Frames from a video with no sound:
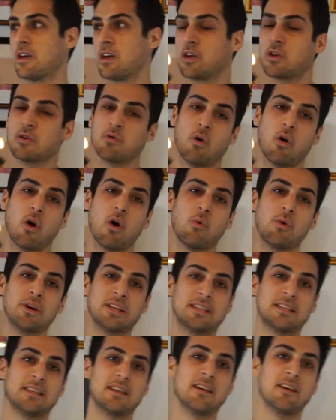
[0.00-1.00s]
you
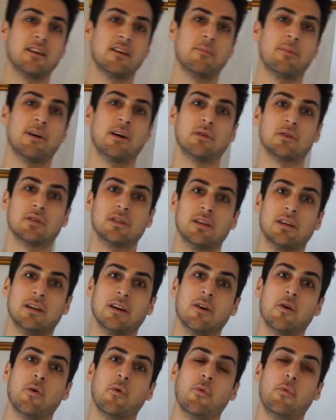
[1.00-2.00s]
always hear about
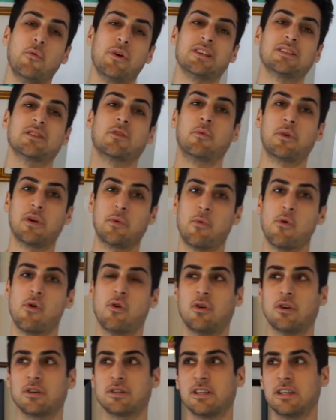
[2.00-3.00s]
risk
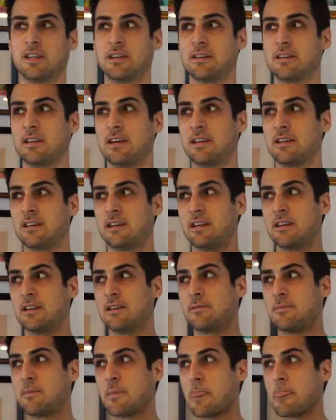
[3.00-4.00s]
reward,
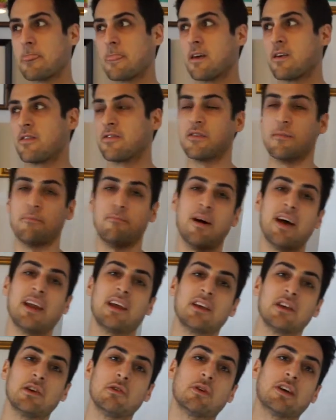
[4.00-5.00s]
and the better
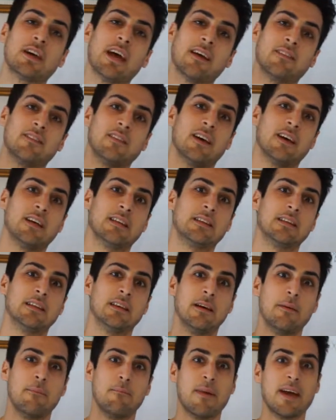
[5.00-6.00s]
you get
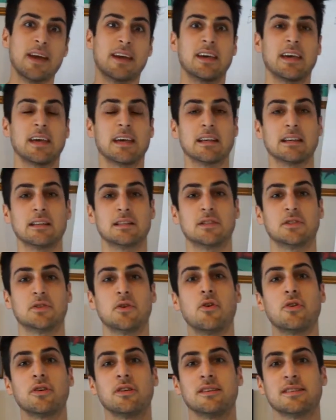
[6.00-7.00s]
at making
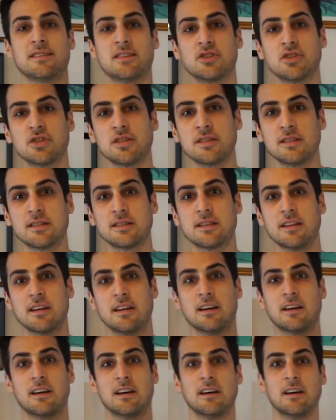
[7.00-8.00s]
certain decisions,
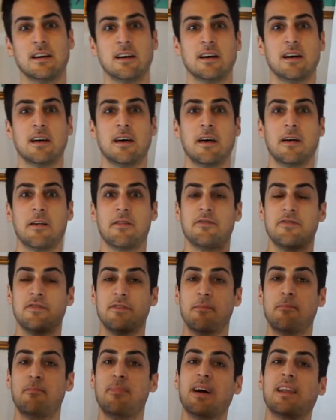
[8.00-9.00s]

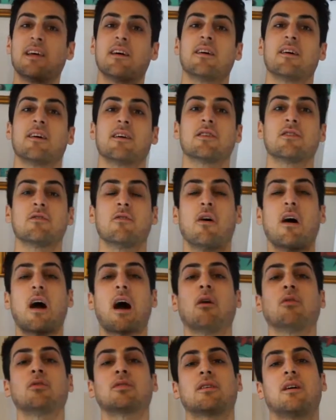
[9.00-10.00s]
the better your
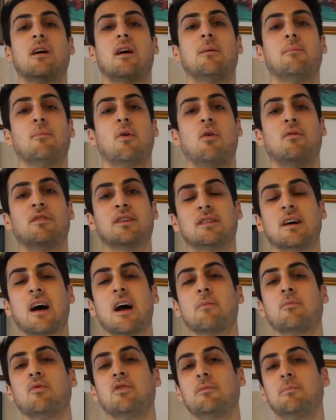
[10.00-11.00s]
outcome over
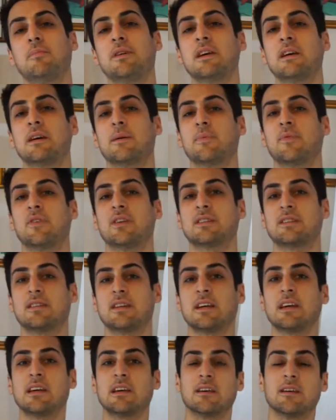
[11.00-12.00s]
time will be. And it's
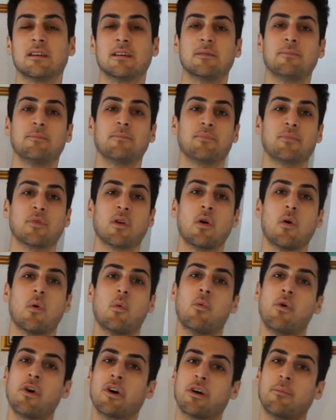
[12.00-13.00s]
a
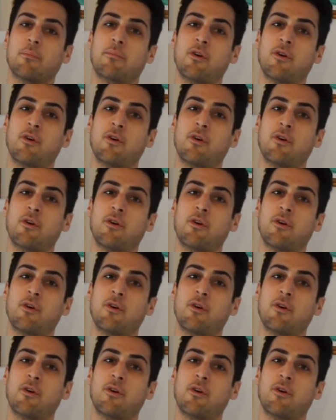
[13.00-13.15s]
work in